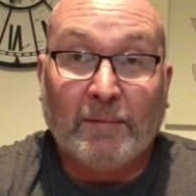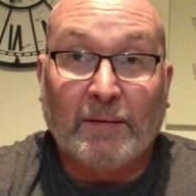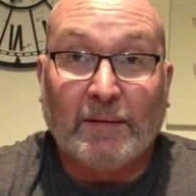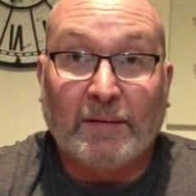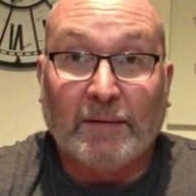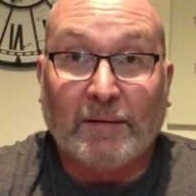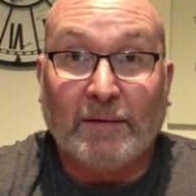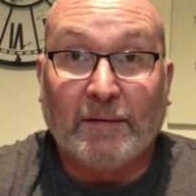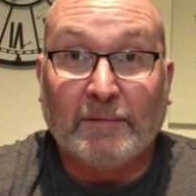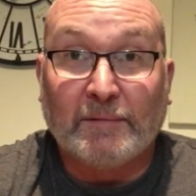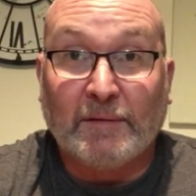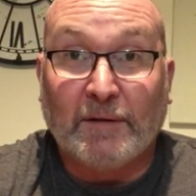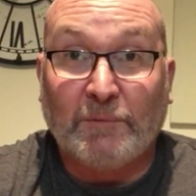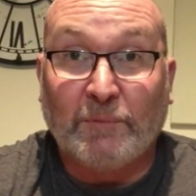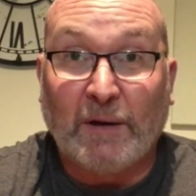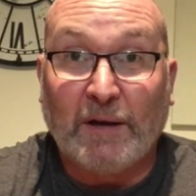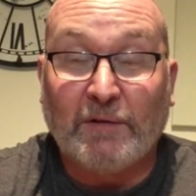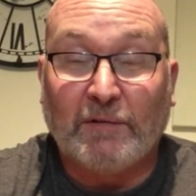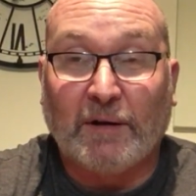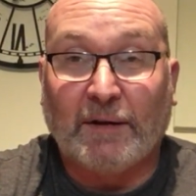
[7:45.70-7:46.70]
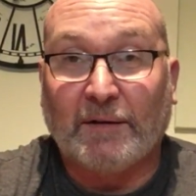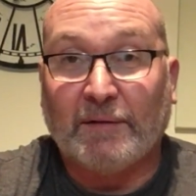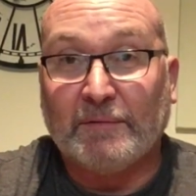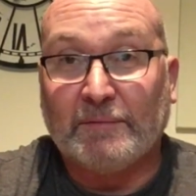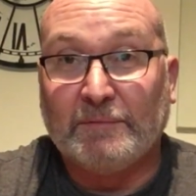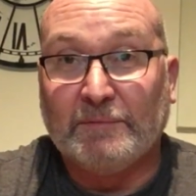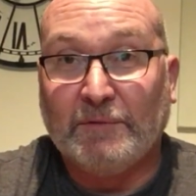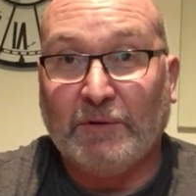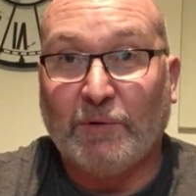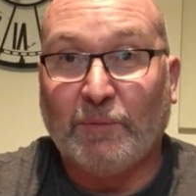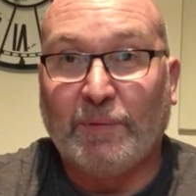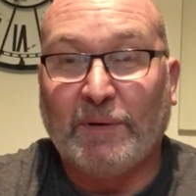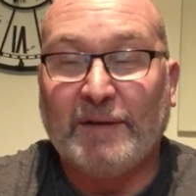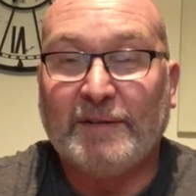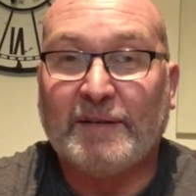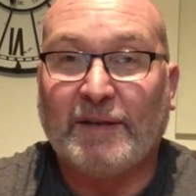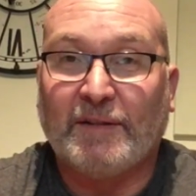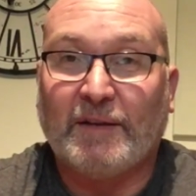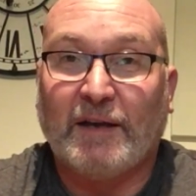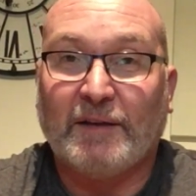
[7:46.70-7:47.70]
And while you're at it, you know,
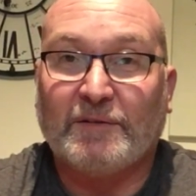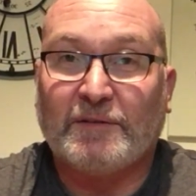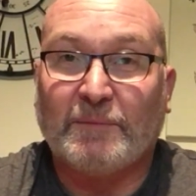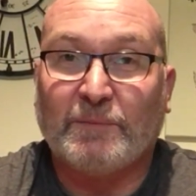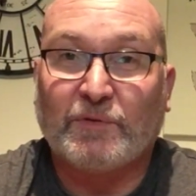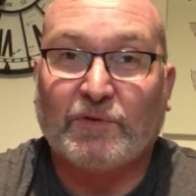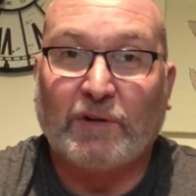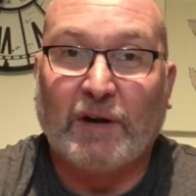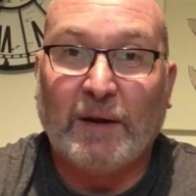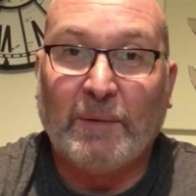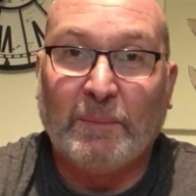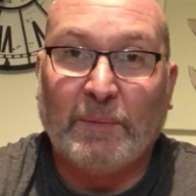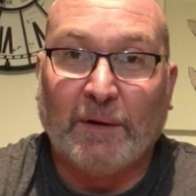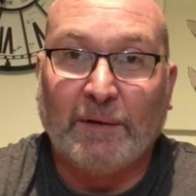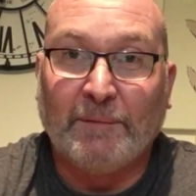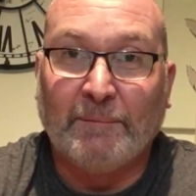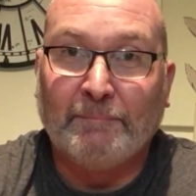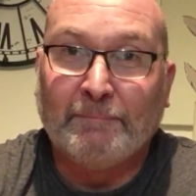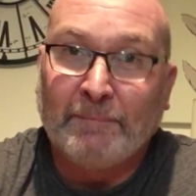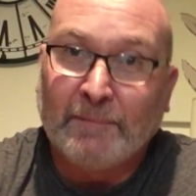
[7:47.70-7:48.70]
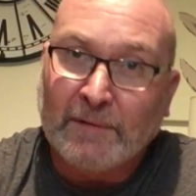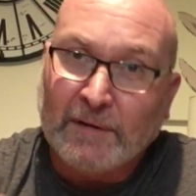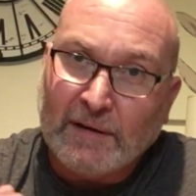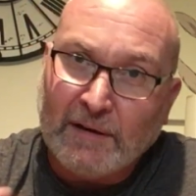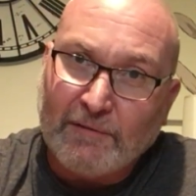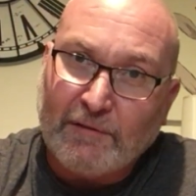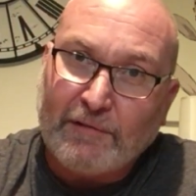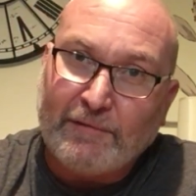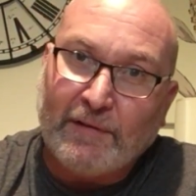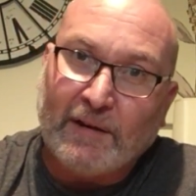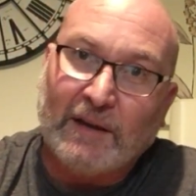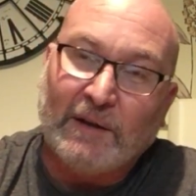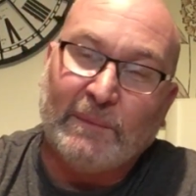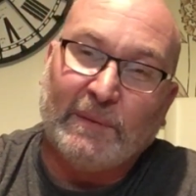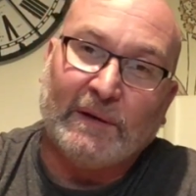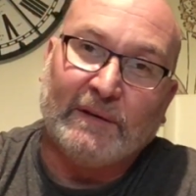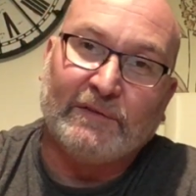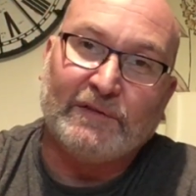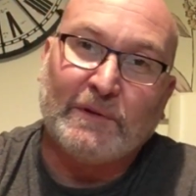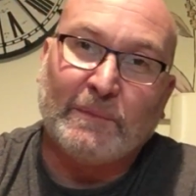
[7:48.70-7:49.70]
please hit that subscribe button. Give a fella a
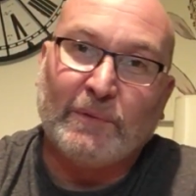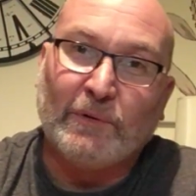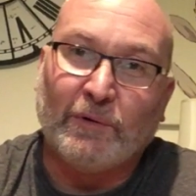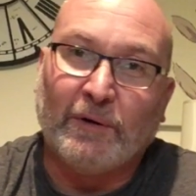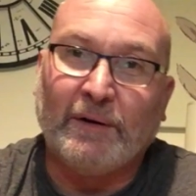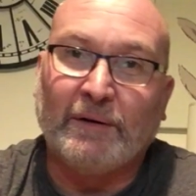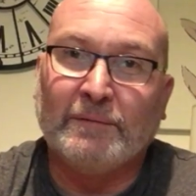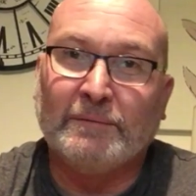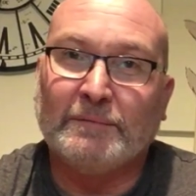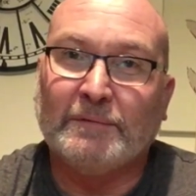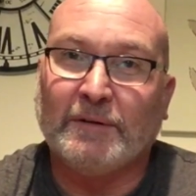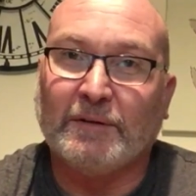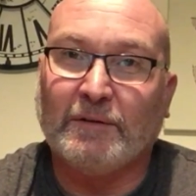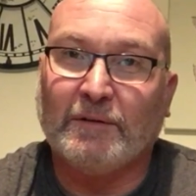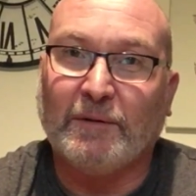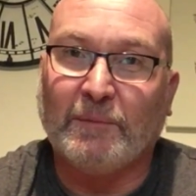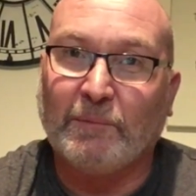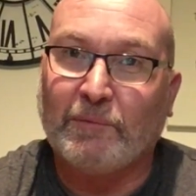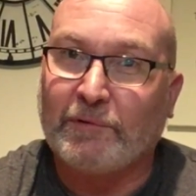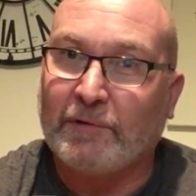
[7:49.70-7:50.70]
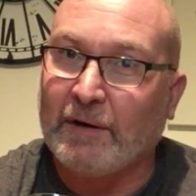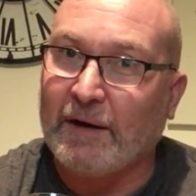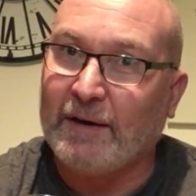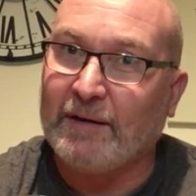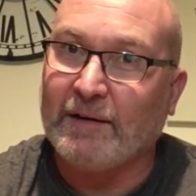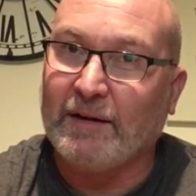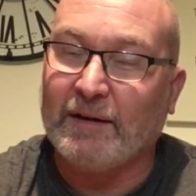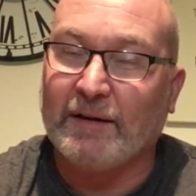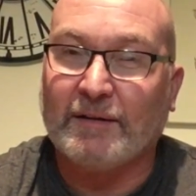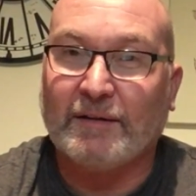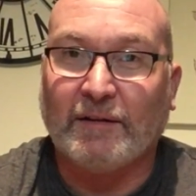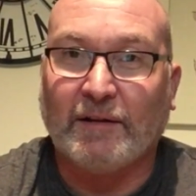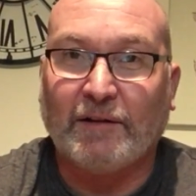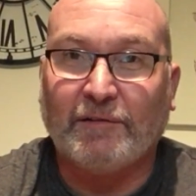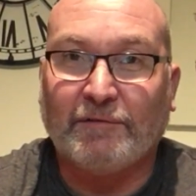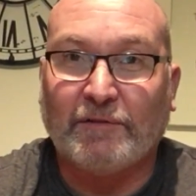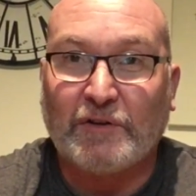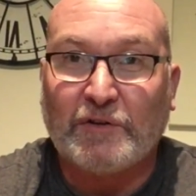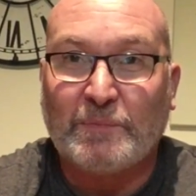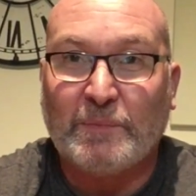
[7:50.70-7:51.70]
bit of support. You know, I'm trying to get to that
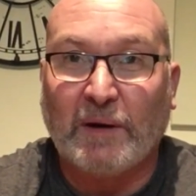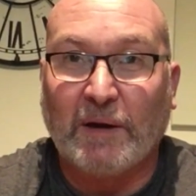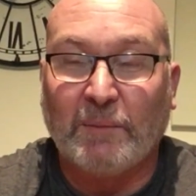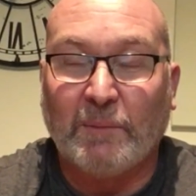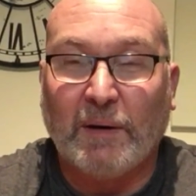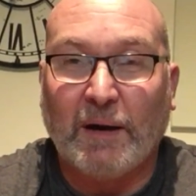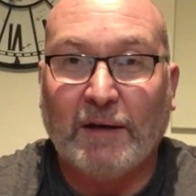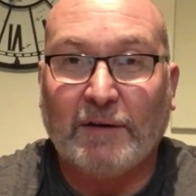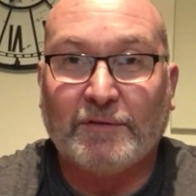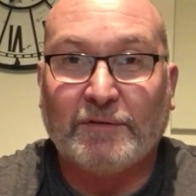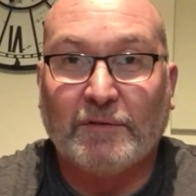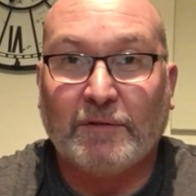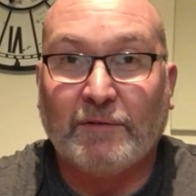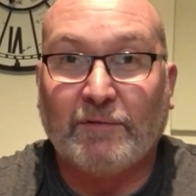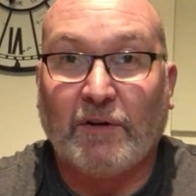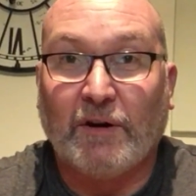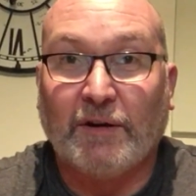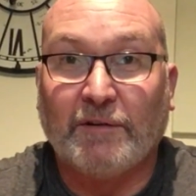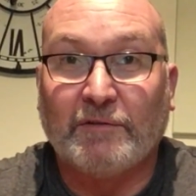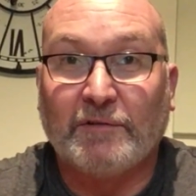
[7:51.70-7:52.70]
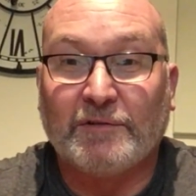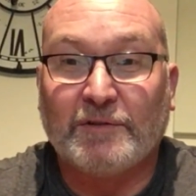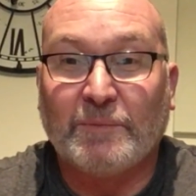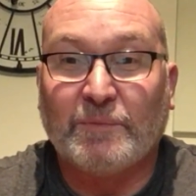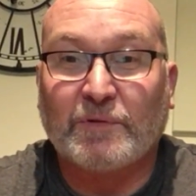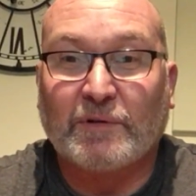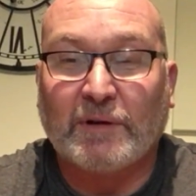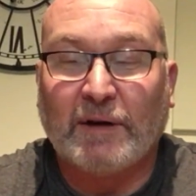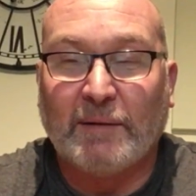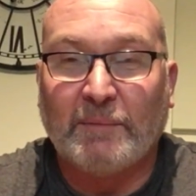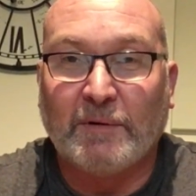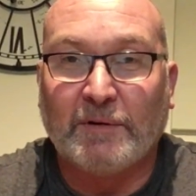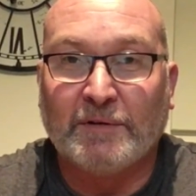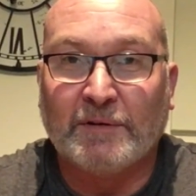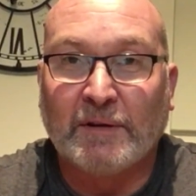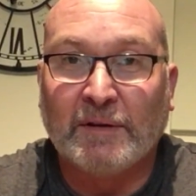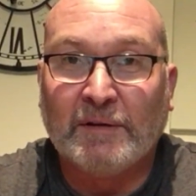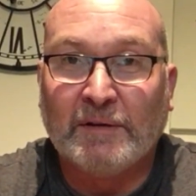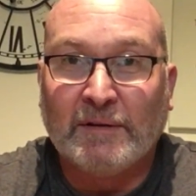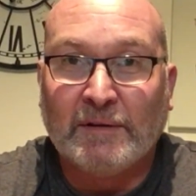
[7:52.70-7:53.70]
first big milestone of 100 subscribers,
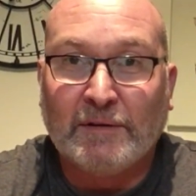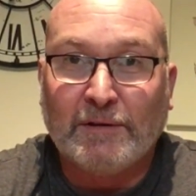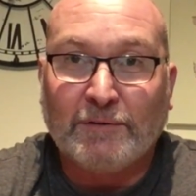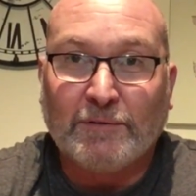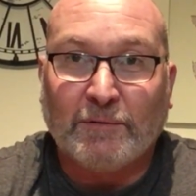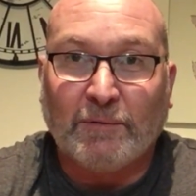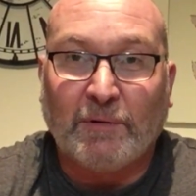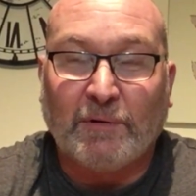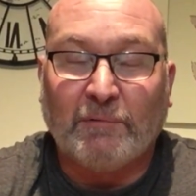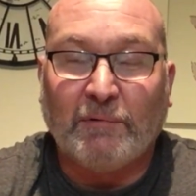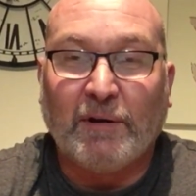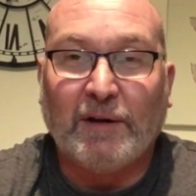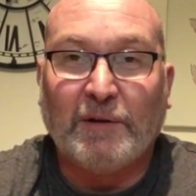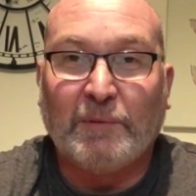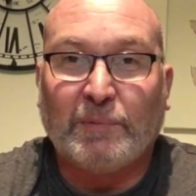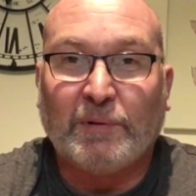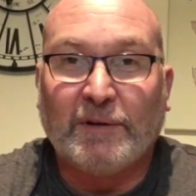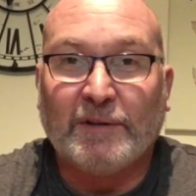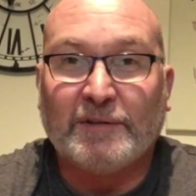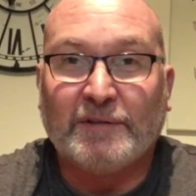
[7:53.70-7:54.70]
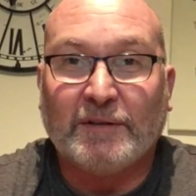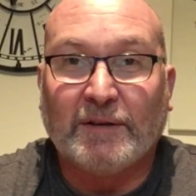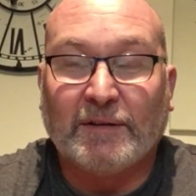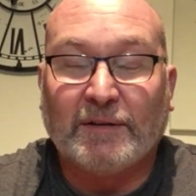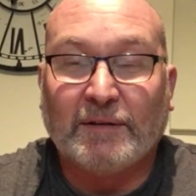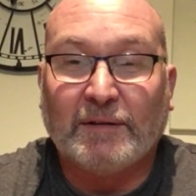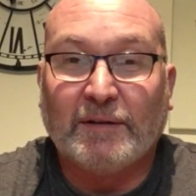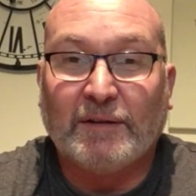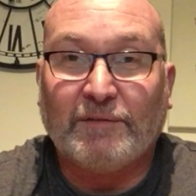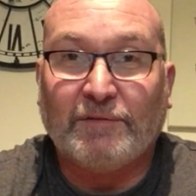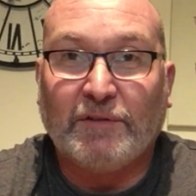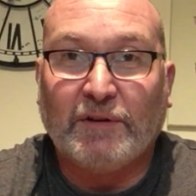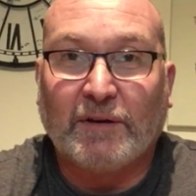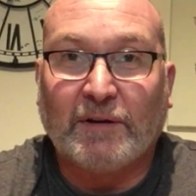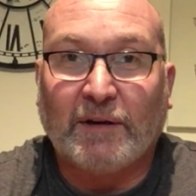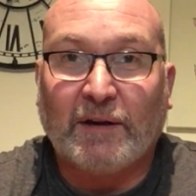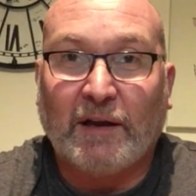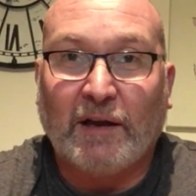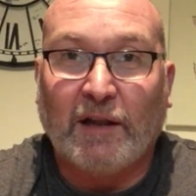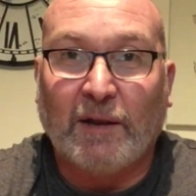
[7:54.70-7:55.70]
so I'd really appreciate if you
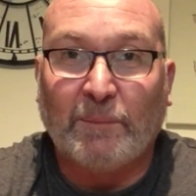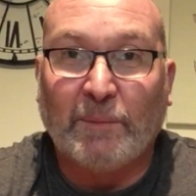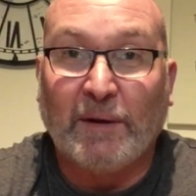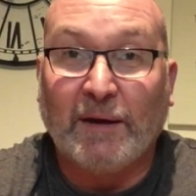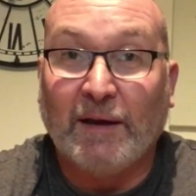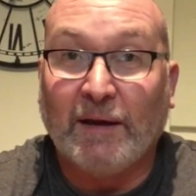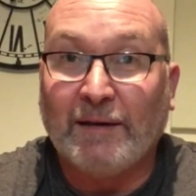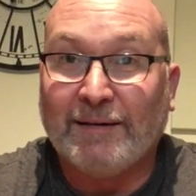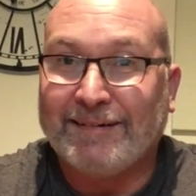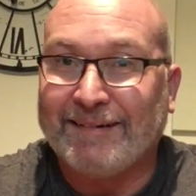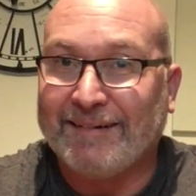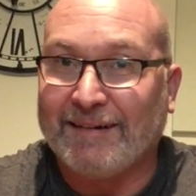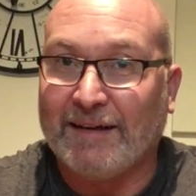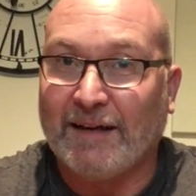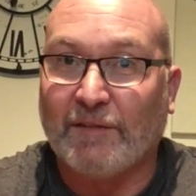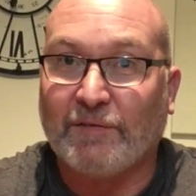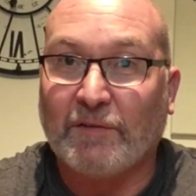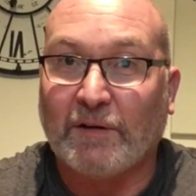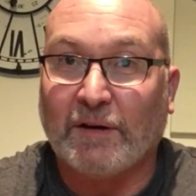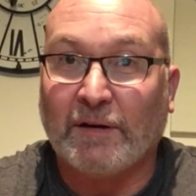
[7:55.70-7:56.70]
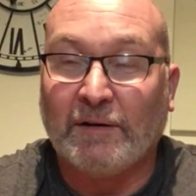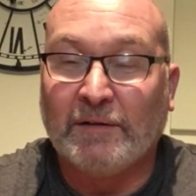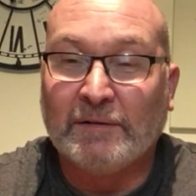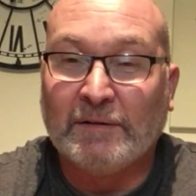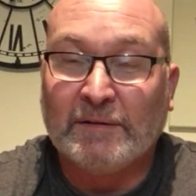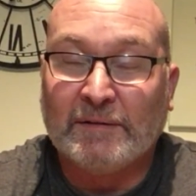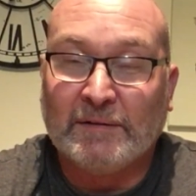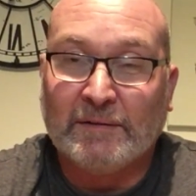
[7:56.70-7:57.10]
could help me to get there.